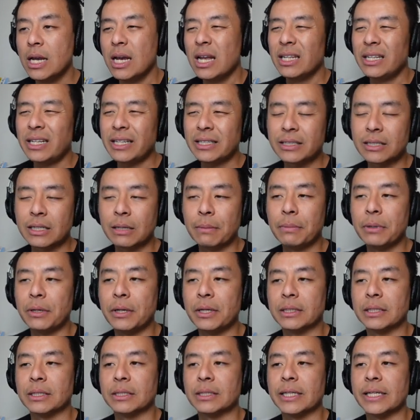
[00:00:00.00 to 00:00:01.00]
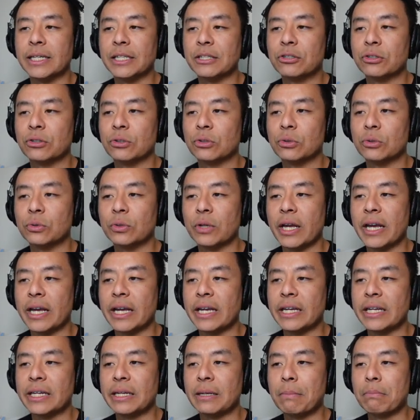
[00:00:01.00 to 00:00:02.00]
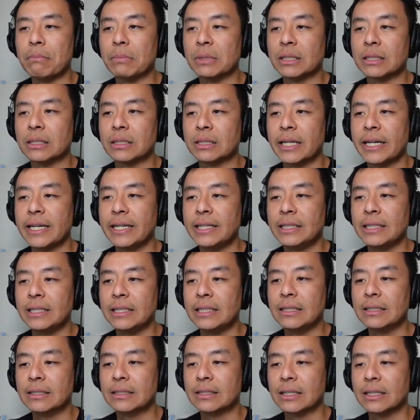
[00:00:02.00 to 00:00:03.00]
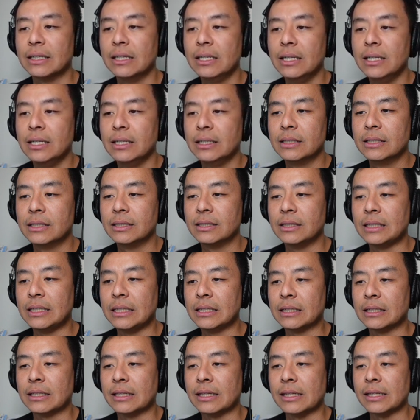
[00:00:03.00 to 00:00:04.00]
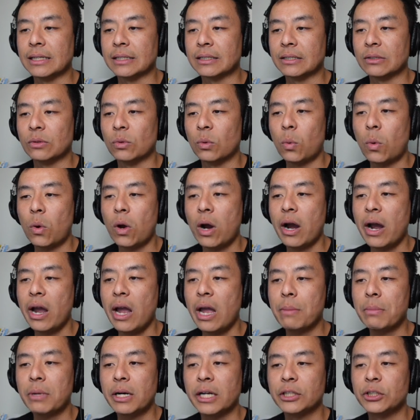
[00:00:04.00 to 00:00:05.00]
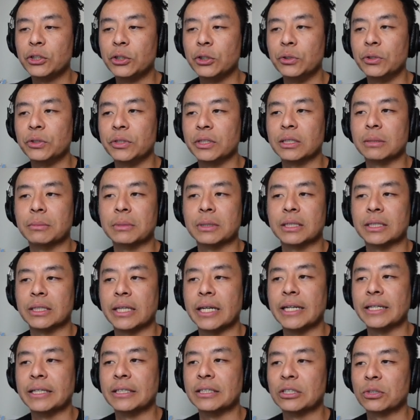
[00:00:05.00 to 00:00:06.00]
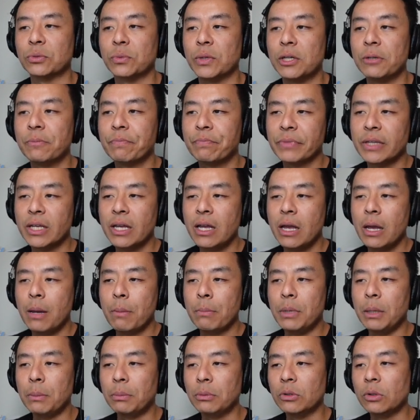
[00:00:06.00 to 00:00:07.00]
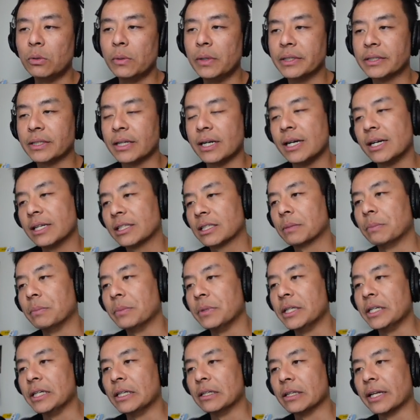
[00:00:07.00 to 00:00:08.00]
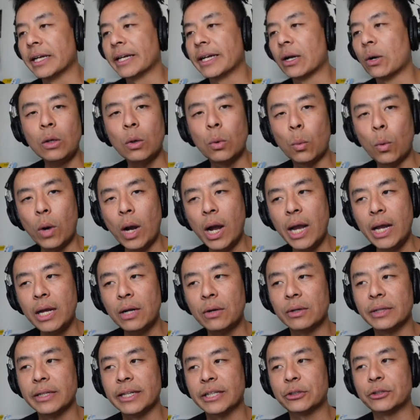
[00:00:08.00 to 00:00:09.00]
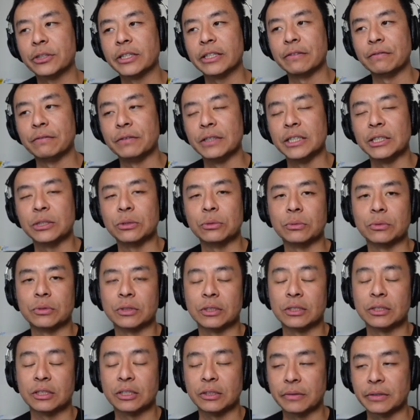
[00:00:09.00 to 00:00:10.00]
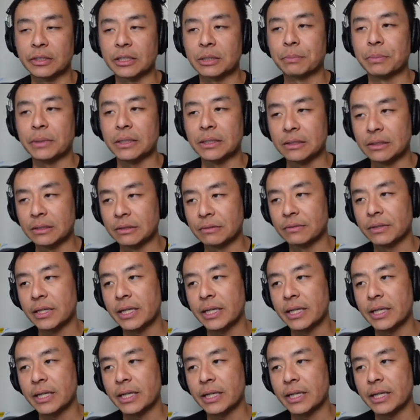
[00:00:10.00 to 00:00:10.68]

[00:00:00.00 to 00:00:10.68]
Let's compare it today to a Mercedes C-Class. And why am I choosing Mercedes? Well, people always ask me, like, why are electric vehicles so expensive?